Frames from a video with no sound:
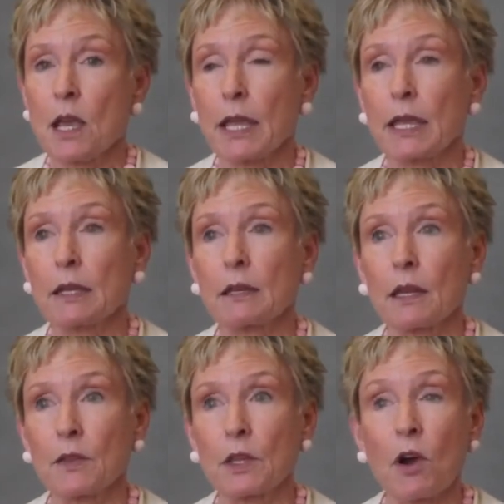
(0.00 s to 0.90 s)
In
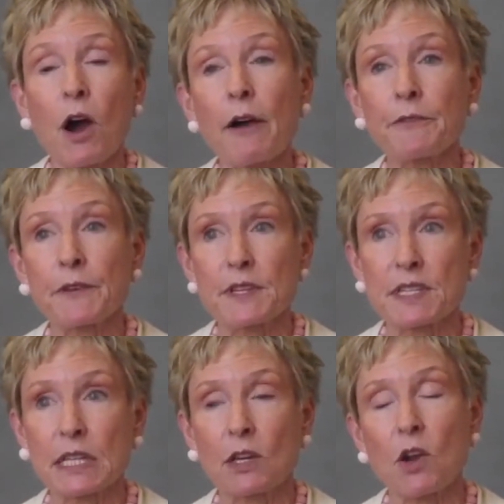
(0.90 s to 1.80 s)
an
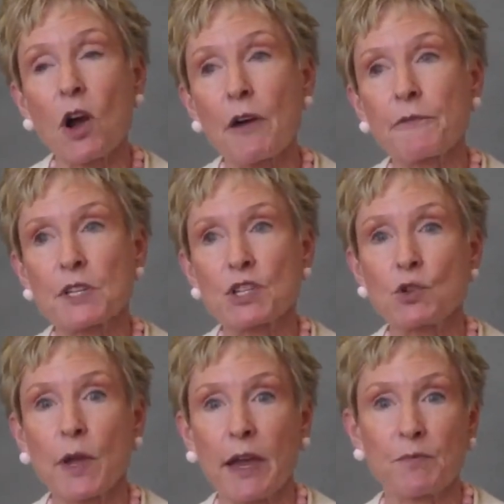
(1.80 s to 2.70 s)
office,
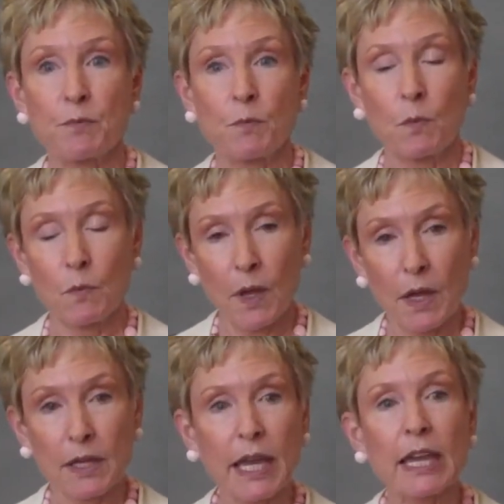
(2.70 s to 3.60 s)
you have
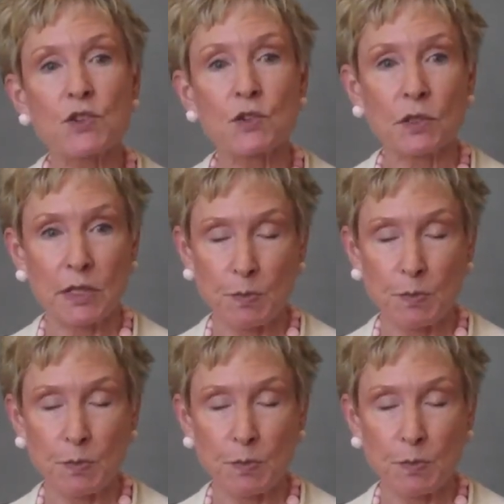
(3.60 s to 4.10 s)
occasionally